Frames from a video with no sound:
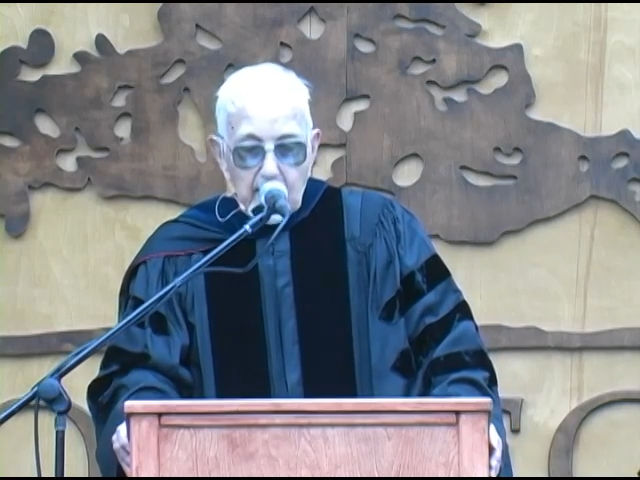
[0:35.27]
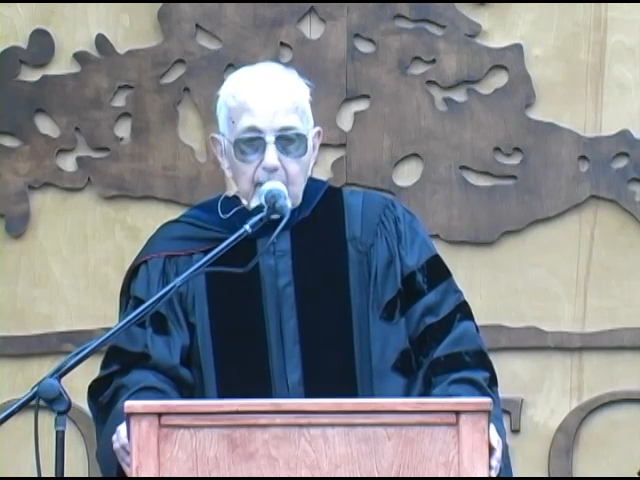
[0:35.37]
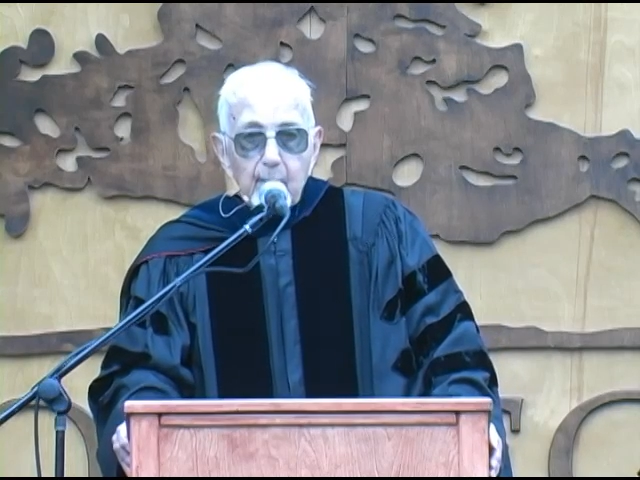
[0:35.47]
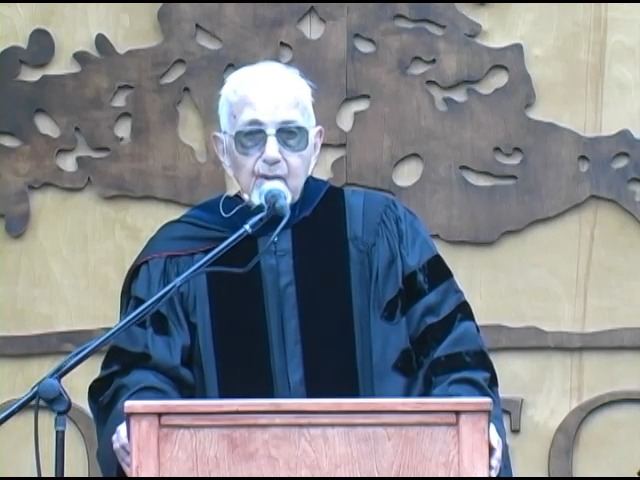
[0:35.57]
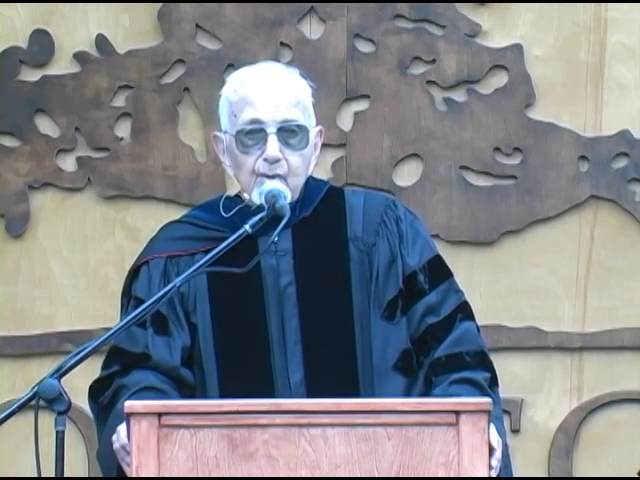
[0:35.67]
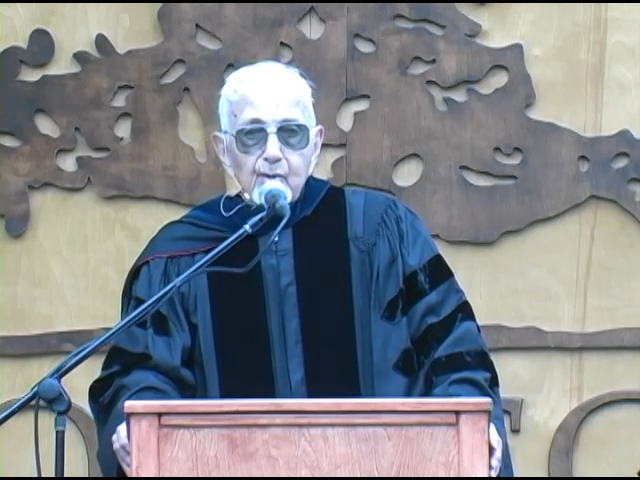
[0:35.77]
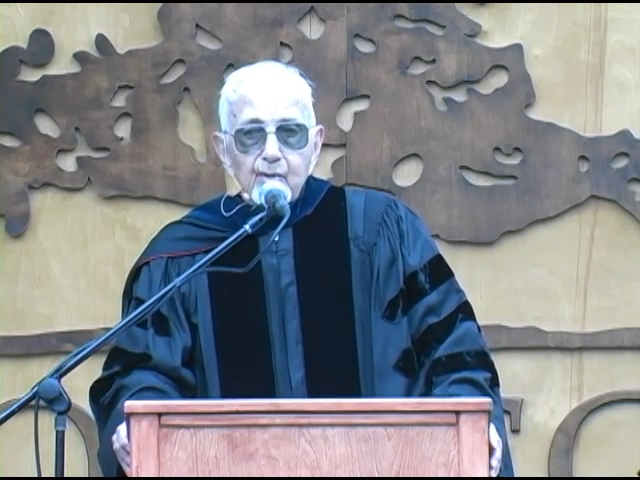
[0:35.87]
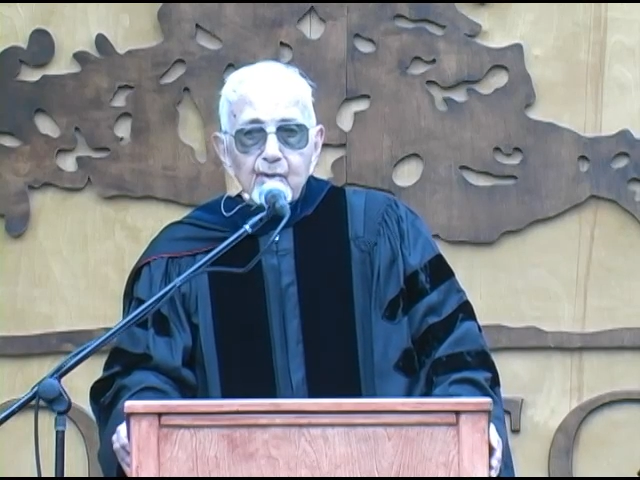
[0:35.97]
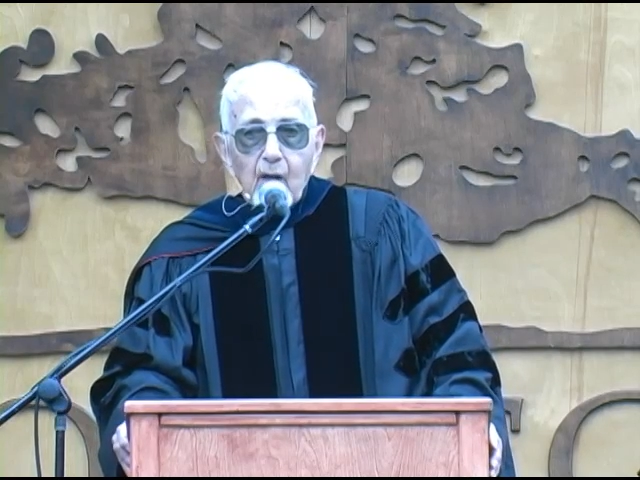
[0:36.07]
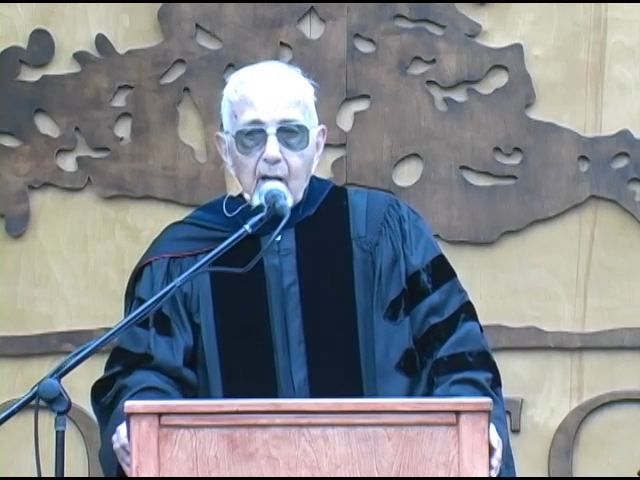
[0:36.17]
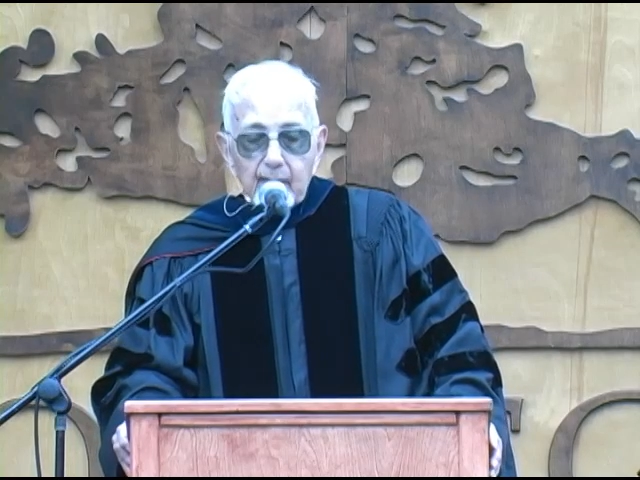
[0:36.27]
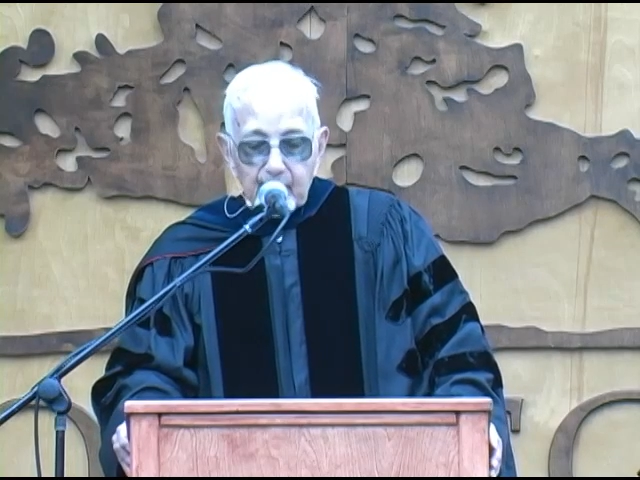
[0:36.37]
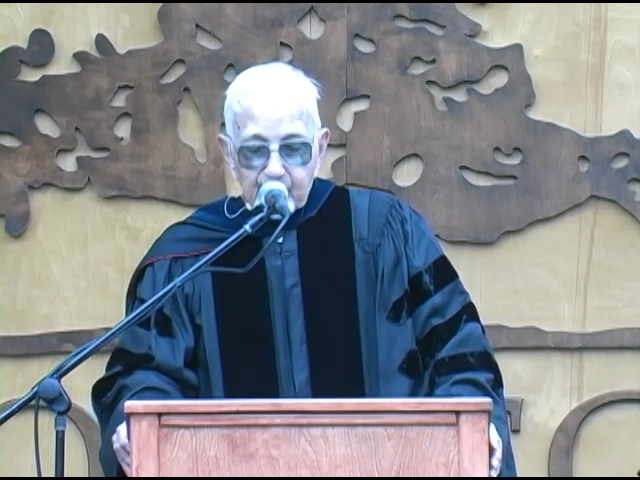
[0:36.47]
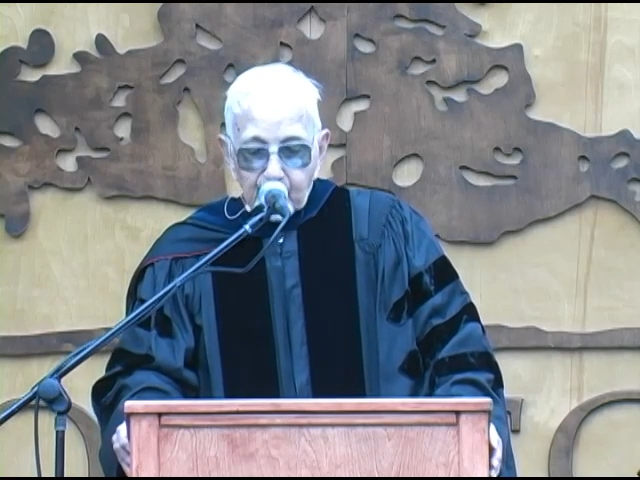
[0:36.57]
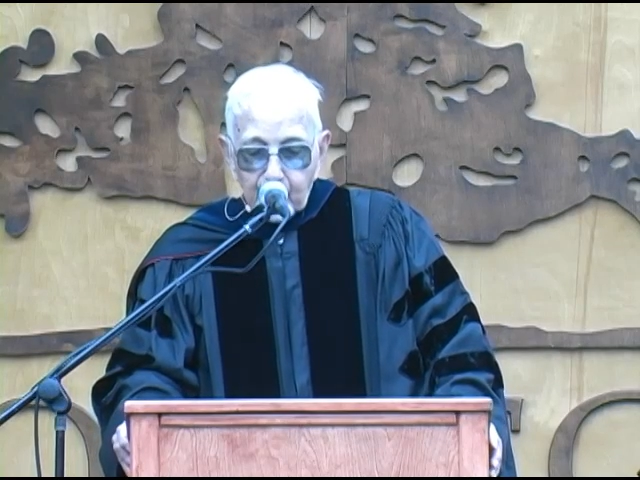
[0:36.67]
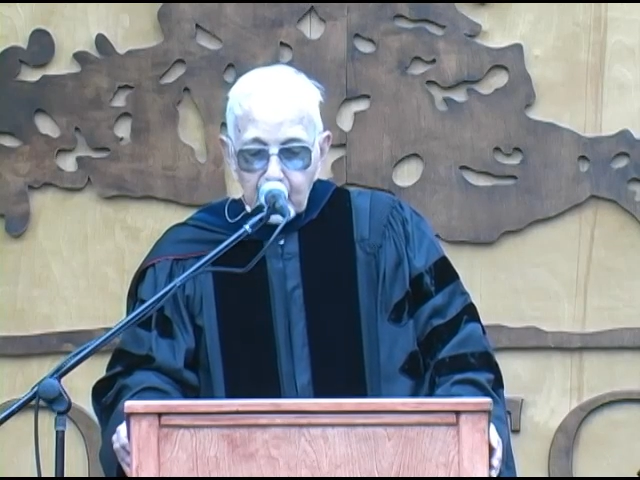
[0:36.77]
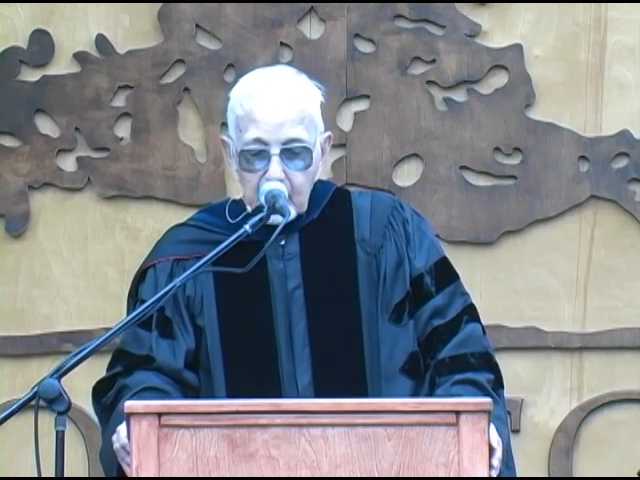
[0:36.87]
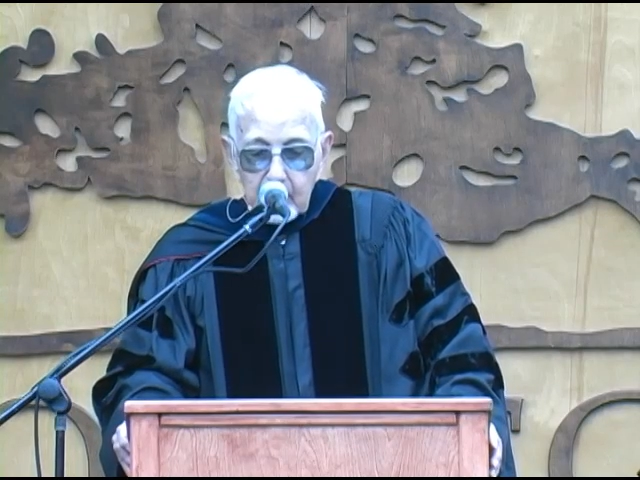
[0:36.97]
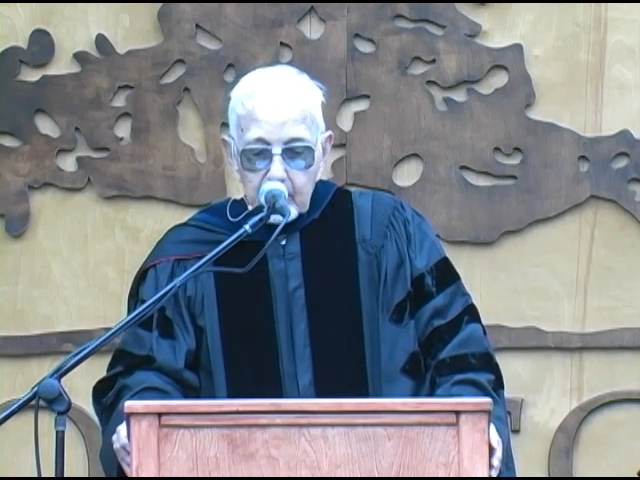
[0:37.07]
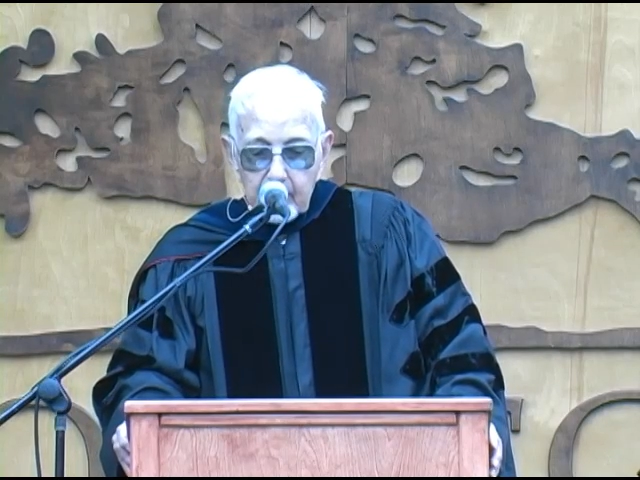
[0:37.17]
Images on a
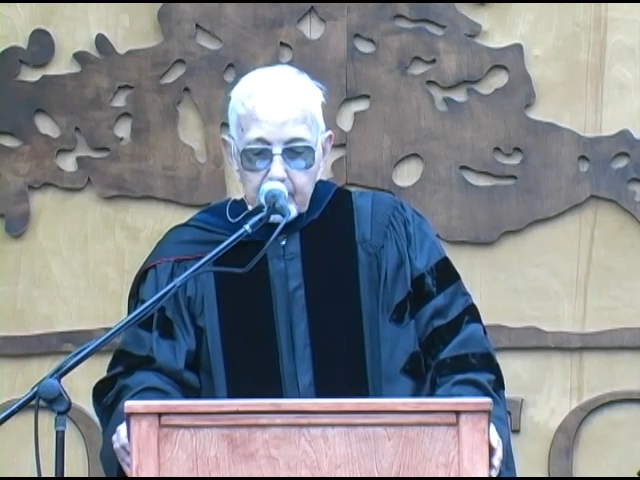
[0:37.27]
screen,